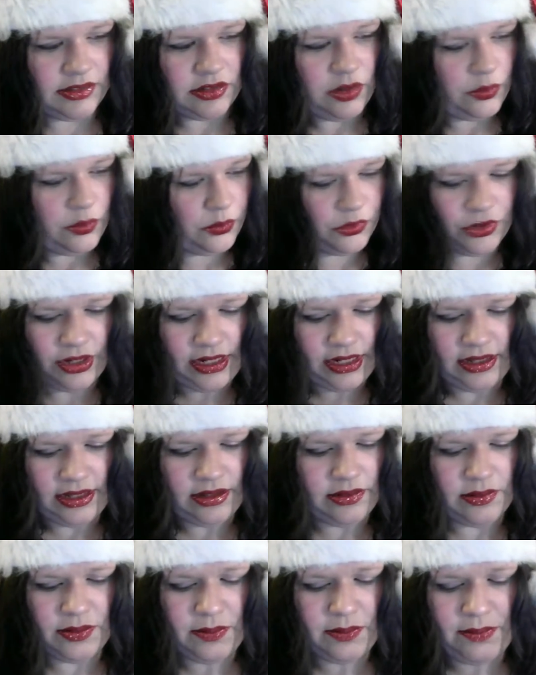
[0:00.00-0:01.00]
don't worry
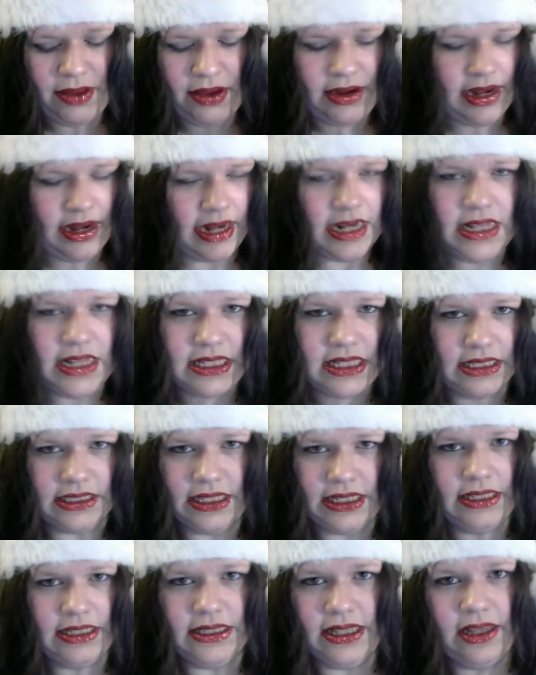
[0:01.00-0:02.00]
about anything
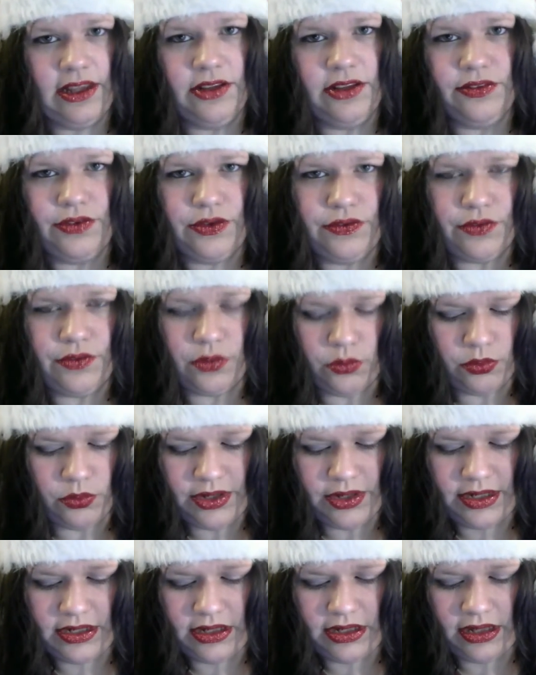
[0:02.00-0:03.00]
like that. If you're
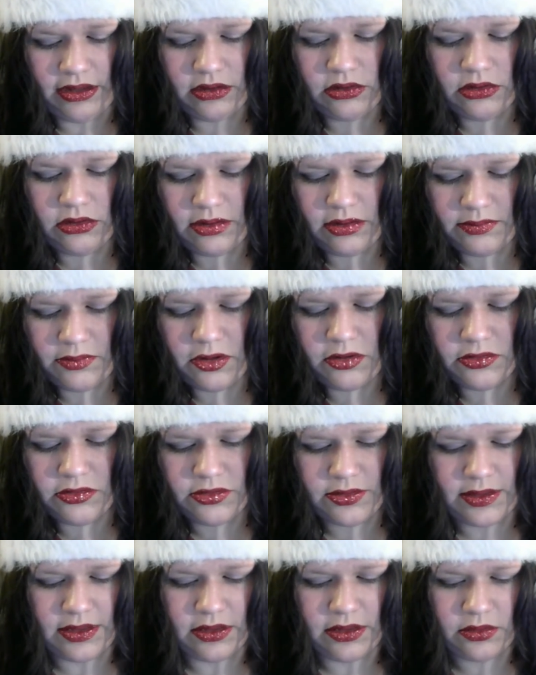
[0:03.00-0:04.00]
worried, like, oh, I'm not
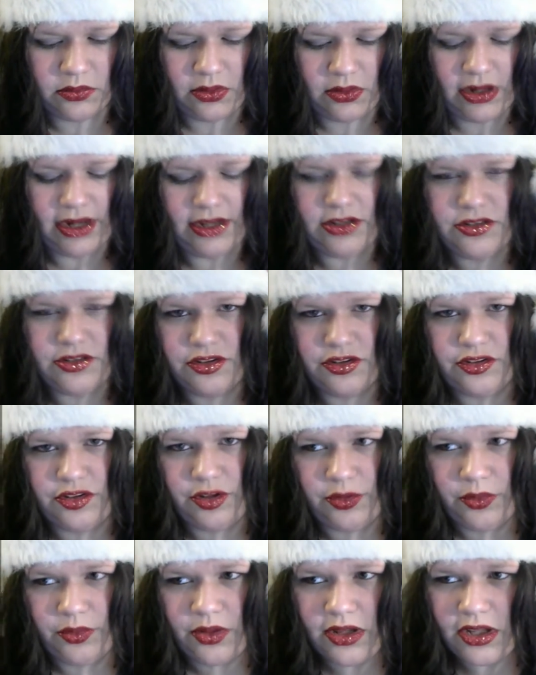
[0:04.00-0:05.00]
doing what I should
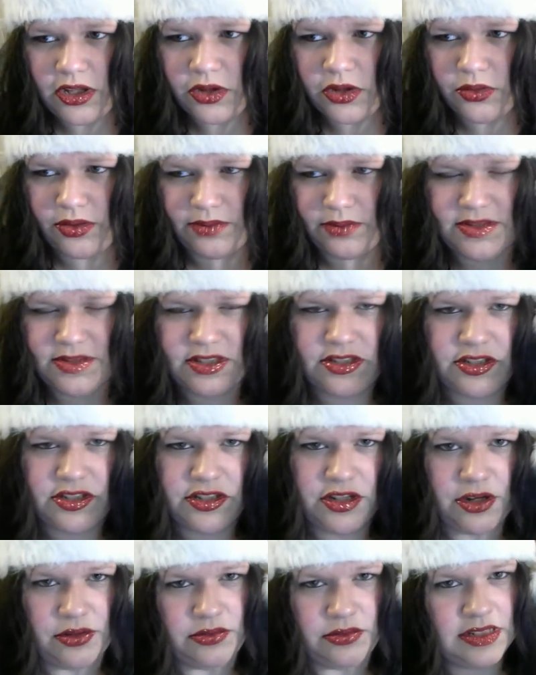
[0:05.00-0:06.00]
do when Mr.
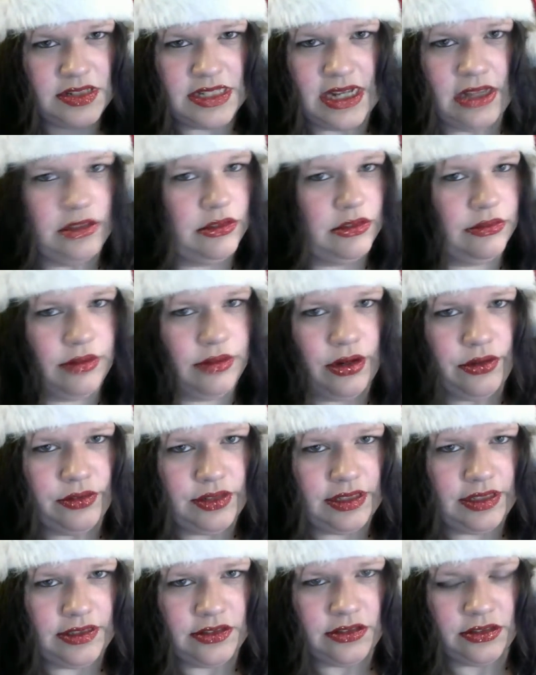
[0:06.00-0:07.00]
Jones down the road,
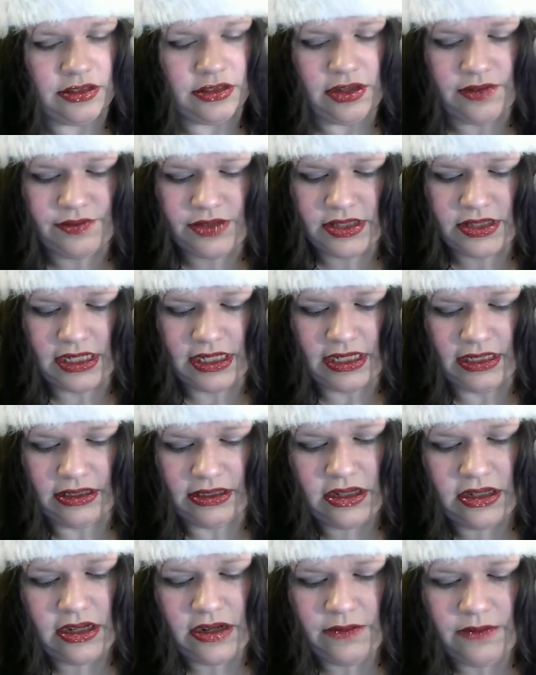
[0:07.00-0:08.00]
he's done everything.
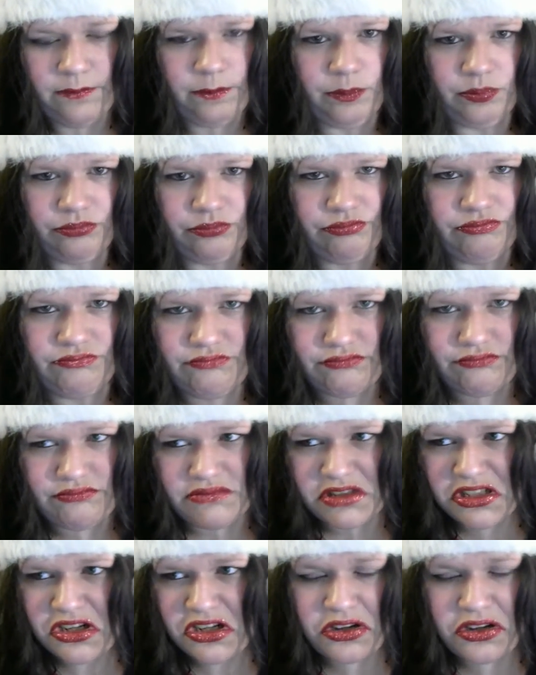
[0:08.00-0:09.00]

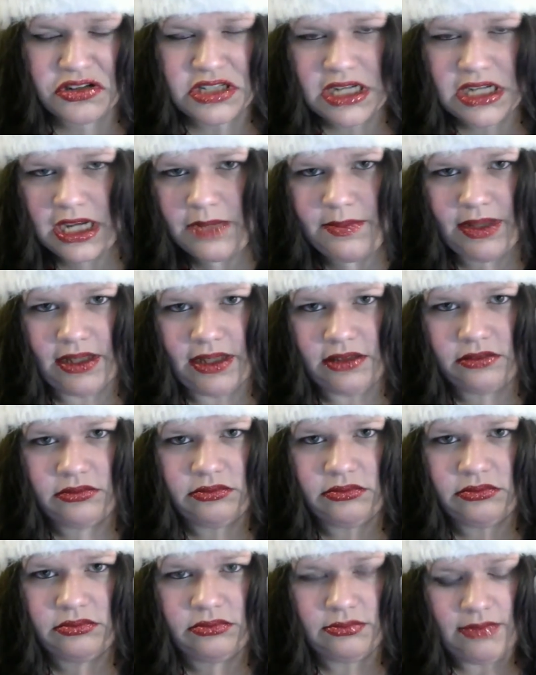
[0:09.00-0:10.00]
It's not your time yet.
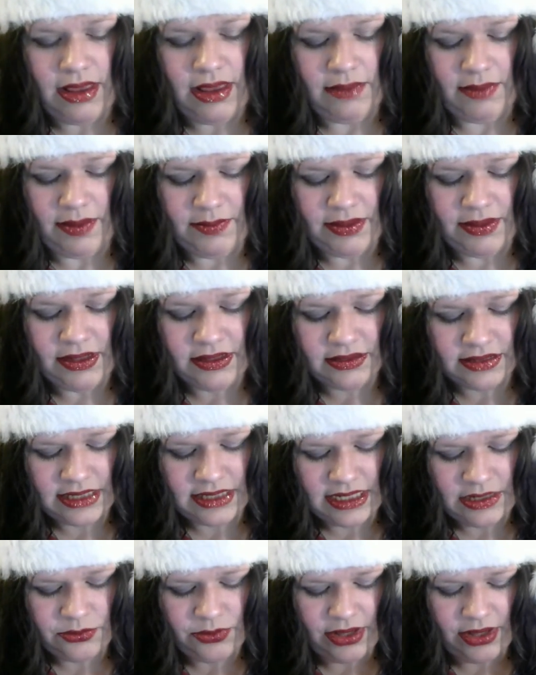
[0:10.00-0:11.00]
Maybe, because
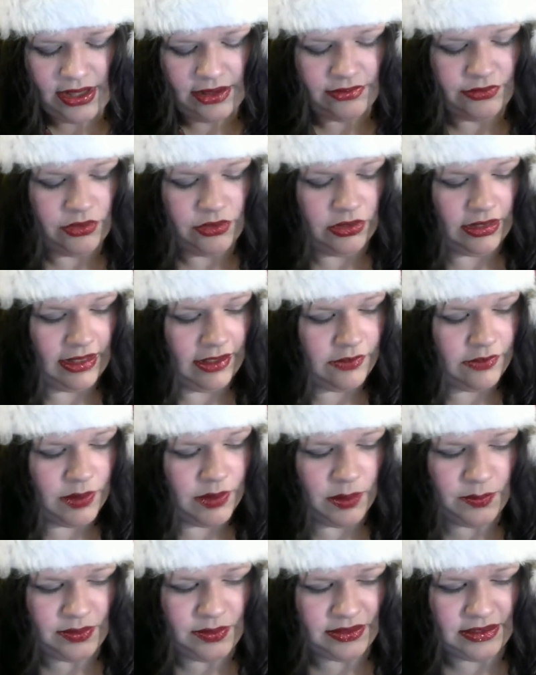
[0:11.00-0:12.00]
here we have your life
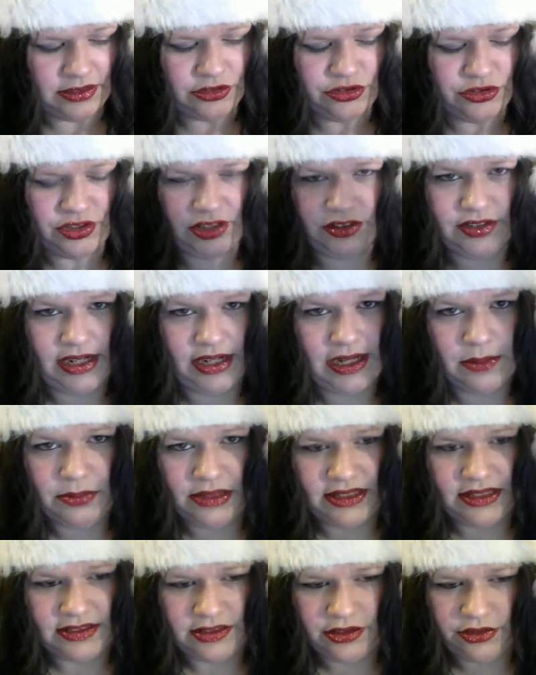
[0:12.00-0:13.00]
purpose is triggering a
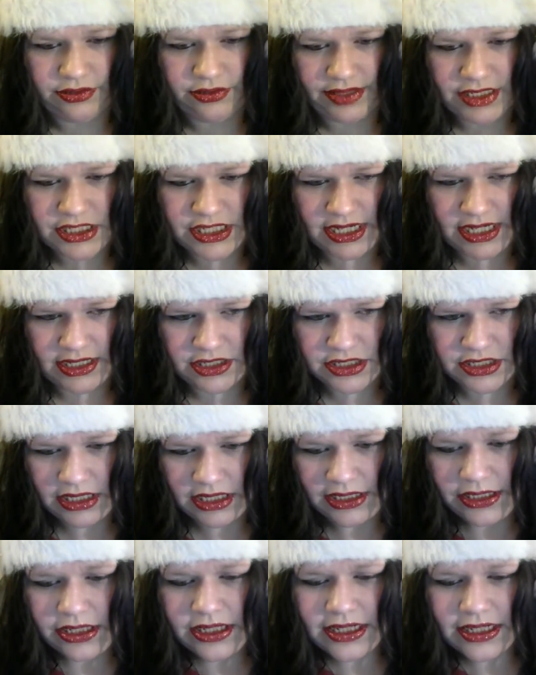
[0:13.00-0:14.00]
blessed career change.
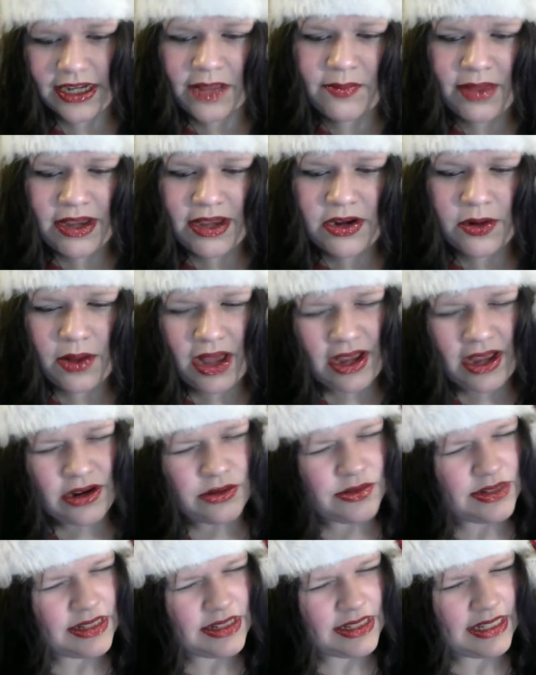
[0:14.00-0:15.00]
Now, it may not, I
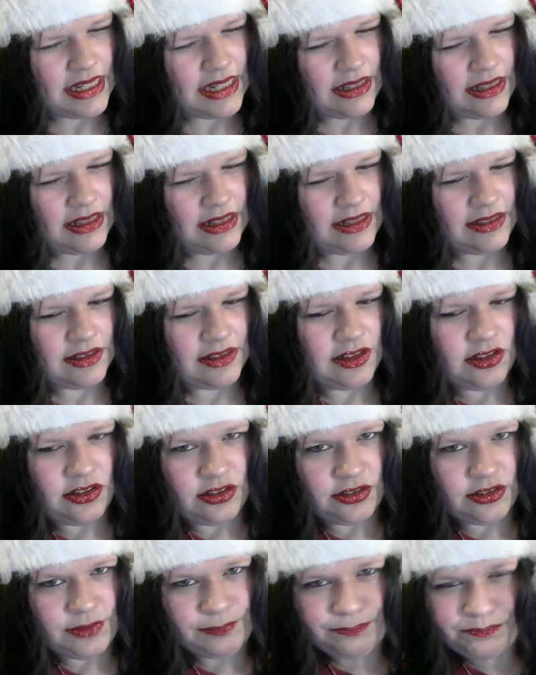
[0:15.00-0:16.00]
always think that this
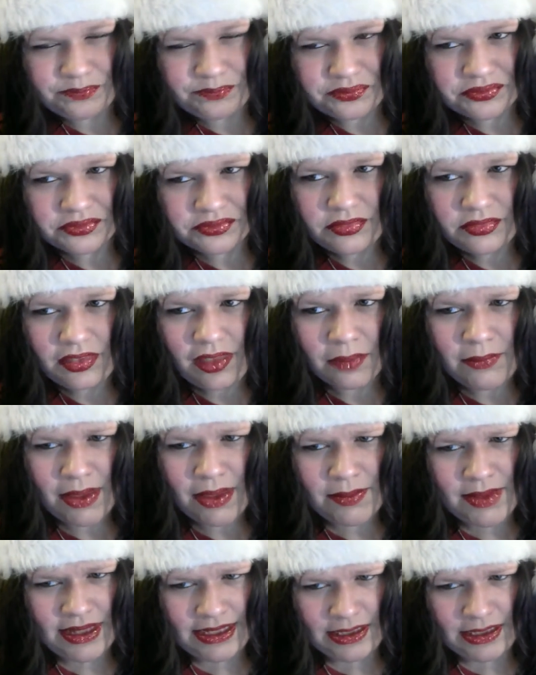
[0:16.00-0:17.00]
card
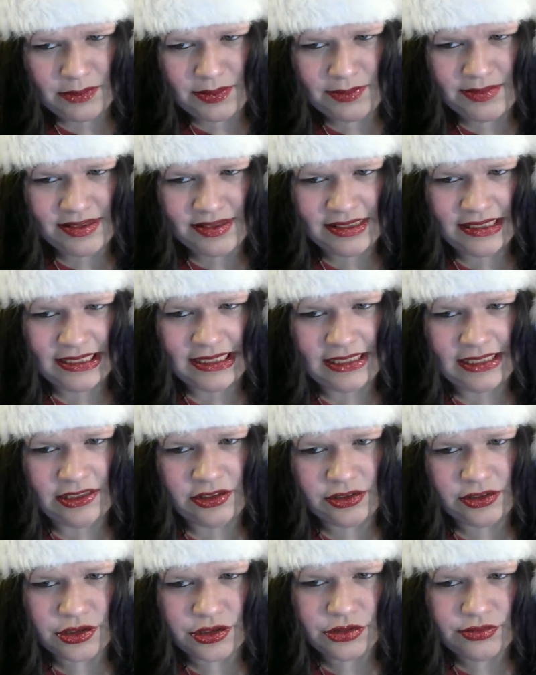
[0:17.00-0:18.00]
maybe a little bit misleading,
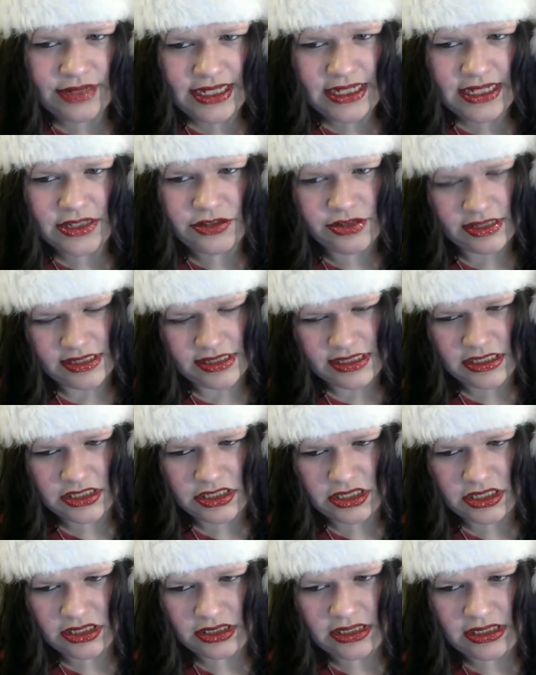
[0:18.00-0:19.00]
because career
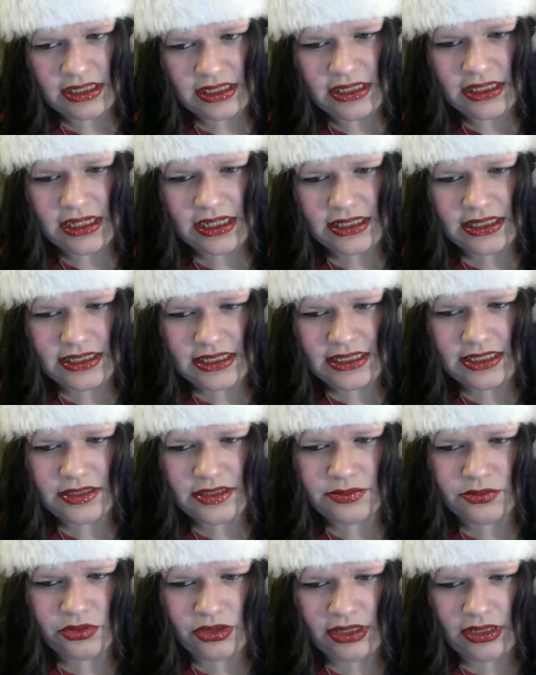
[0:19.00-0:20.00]
transition, I think,
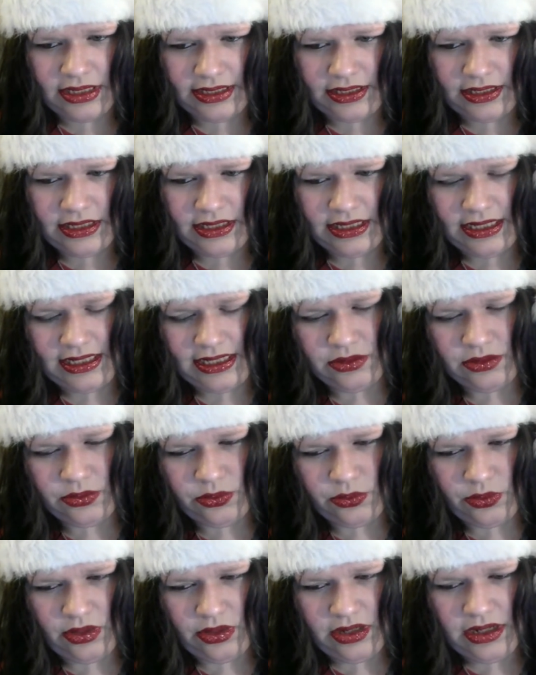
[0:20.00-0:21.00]
is more likely
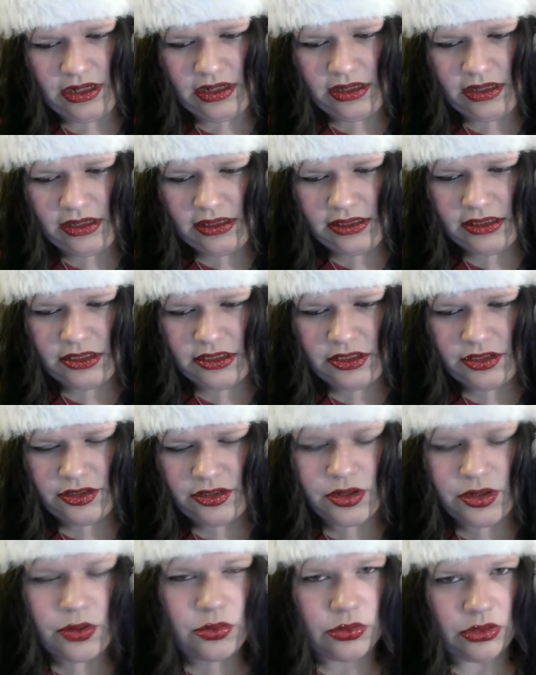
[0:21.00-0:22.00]
your
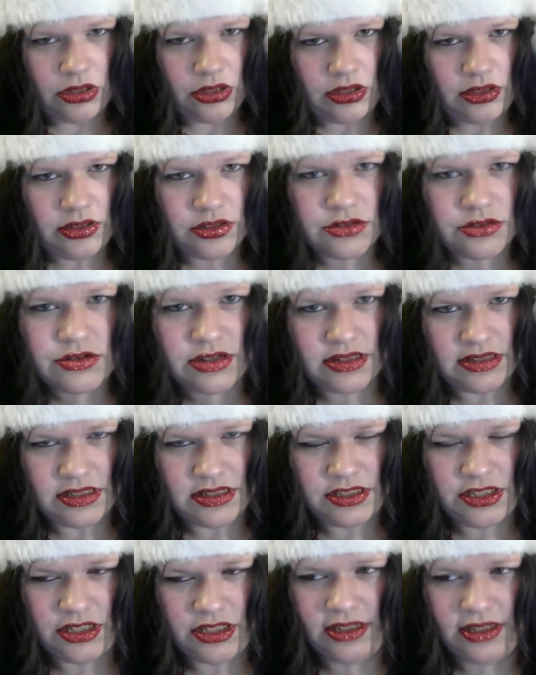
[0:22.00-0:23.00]
soul
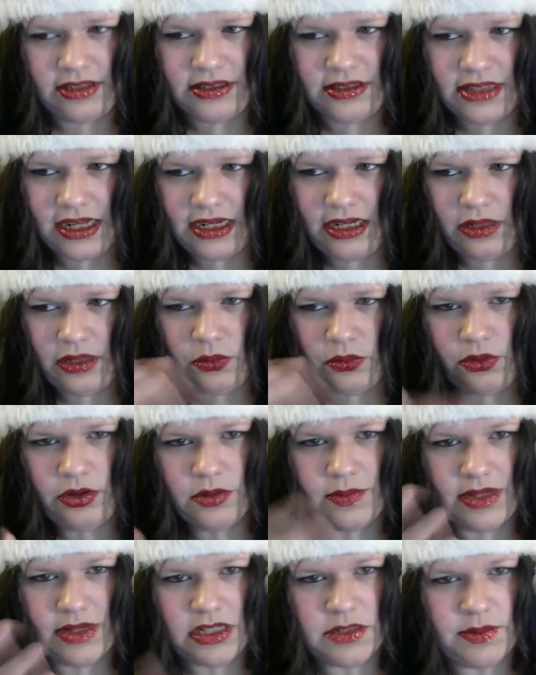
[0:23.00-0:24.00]
transition. Is kind of like what you're
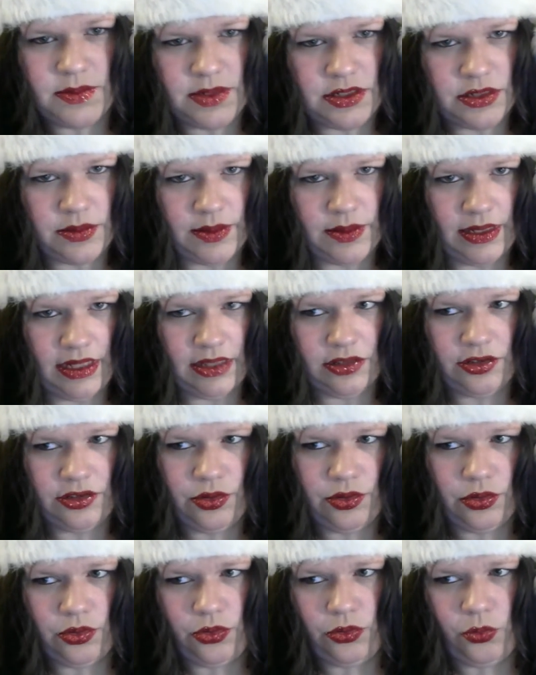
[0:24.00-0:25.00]
meant to be doing as
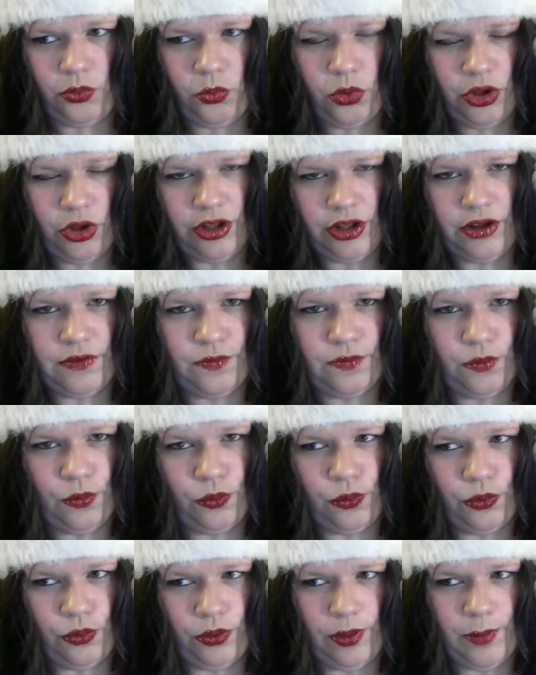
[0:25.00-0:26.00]
your work
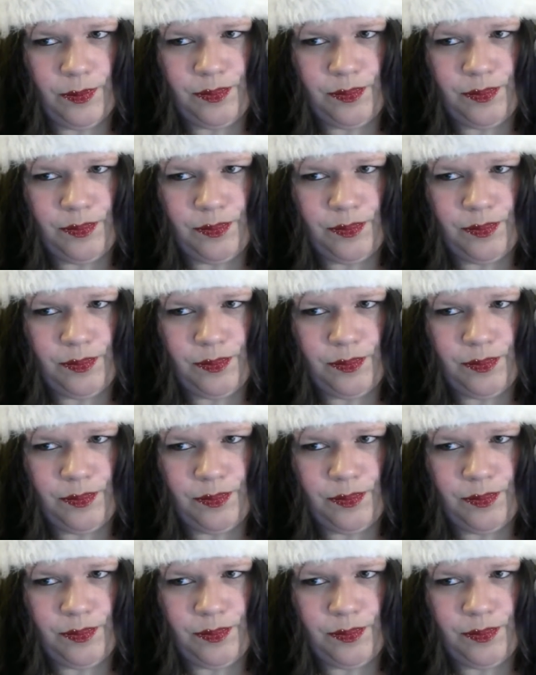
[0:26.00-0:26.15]
for